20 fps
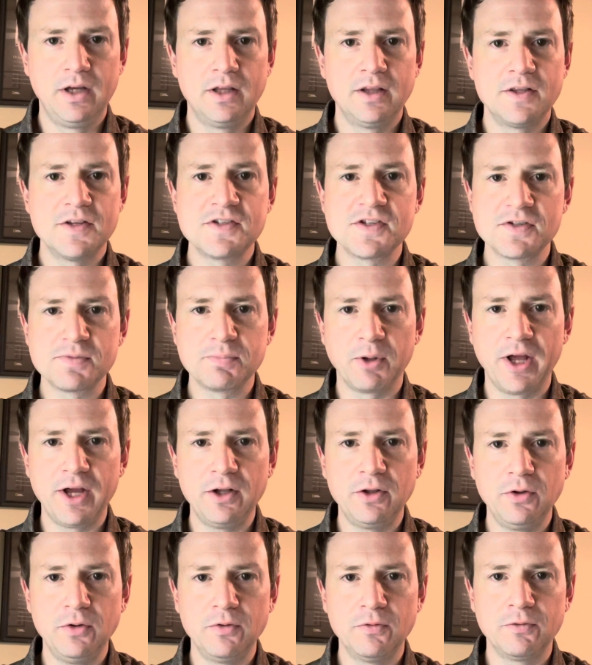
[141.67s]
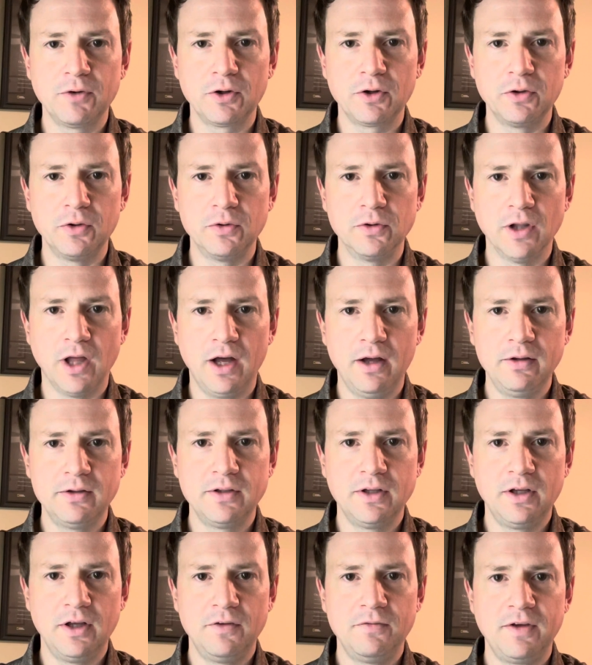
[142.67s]
This is Blaine Cluten for Cluten Law.
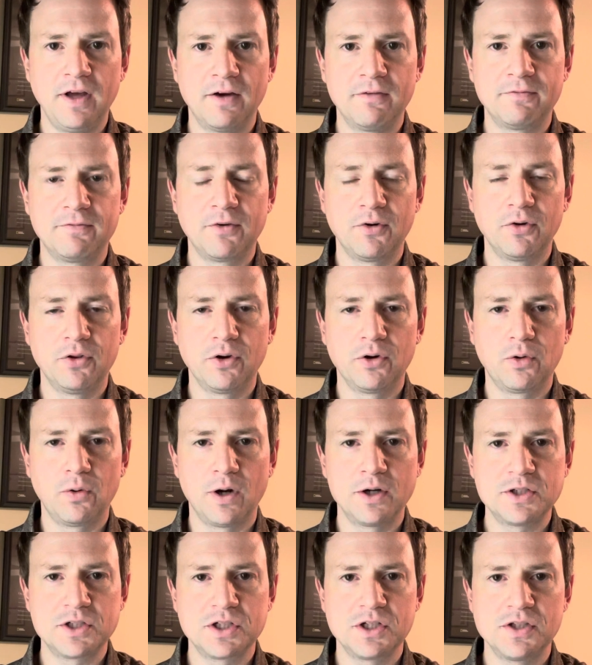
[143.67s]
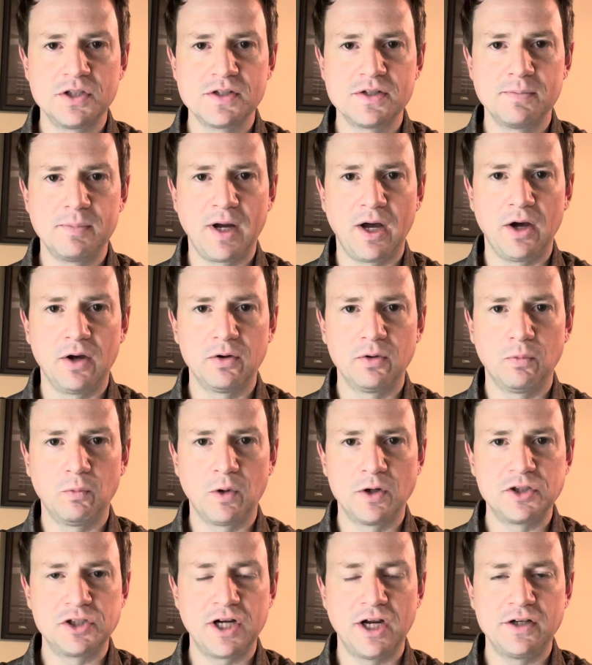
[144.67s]
If you have further questions about
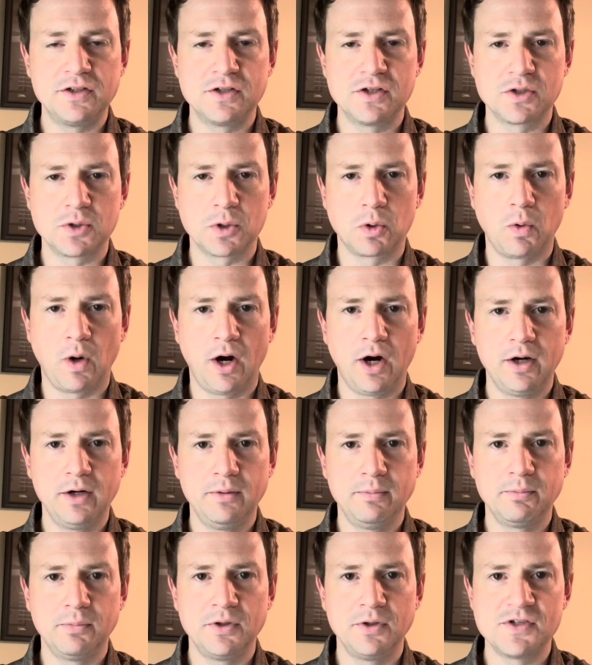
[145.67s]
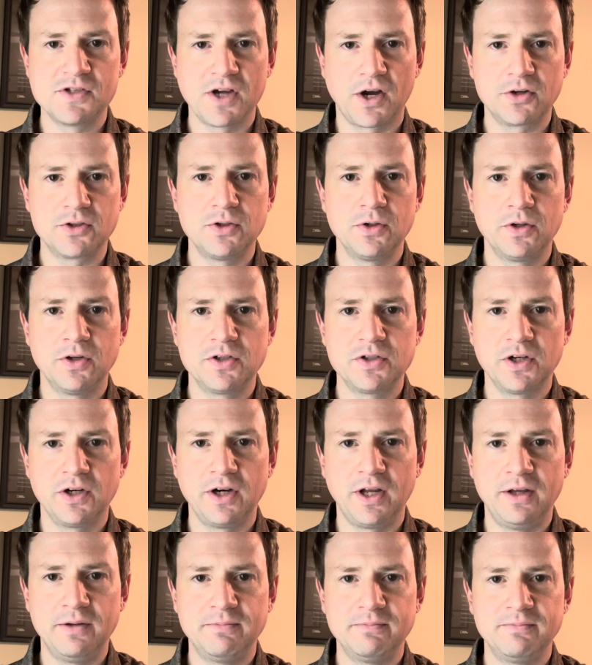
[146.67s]
what change is required, please talk to an
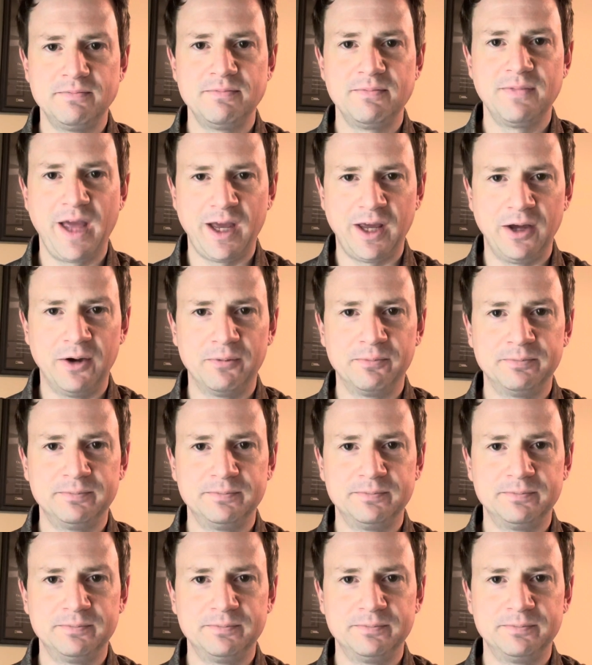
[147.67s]
attorney. Thank you.